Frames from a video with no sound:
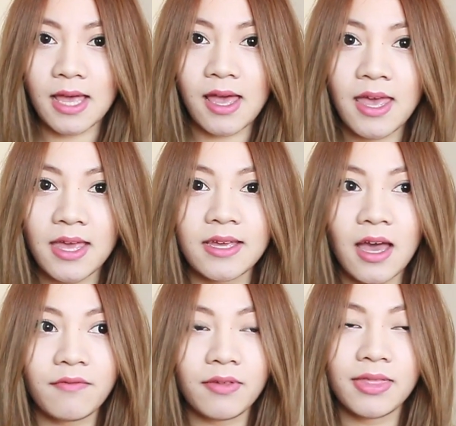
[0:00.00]
I hate
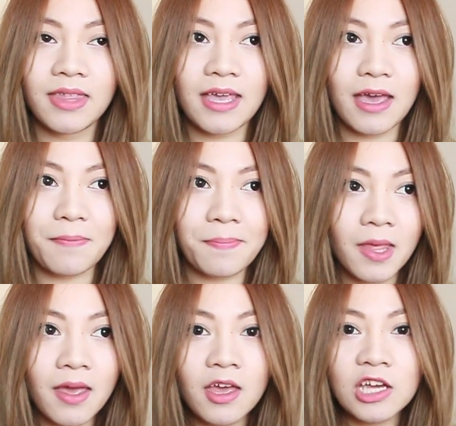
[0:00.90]
having the
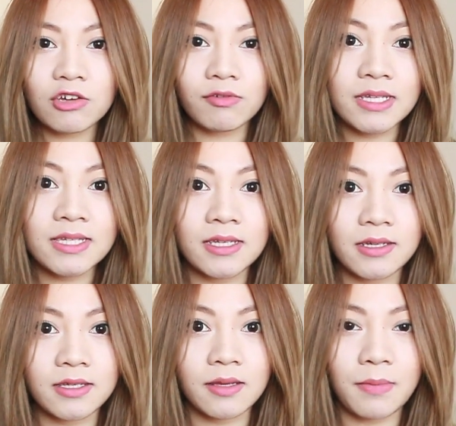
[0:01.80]

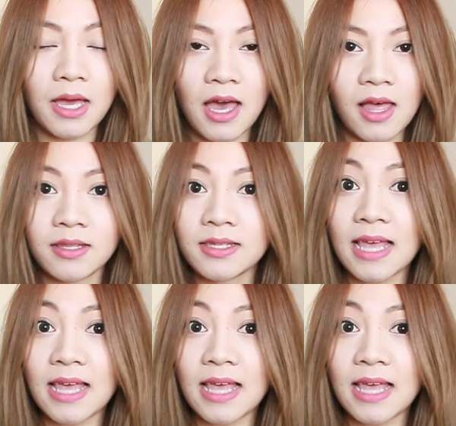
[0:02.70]
greasiness on my hands.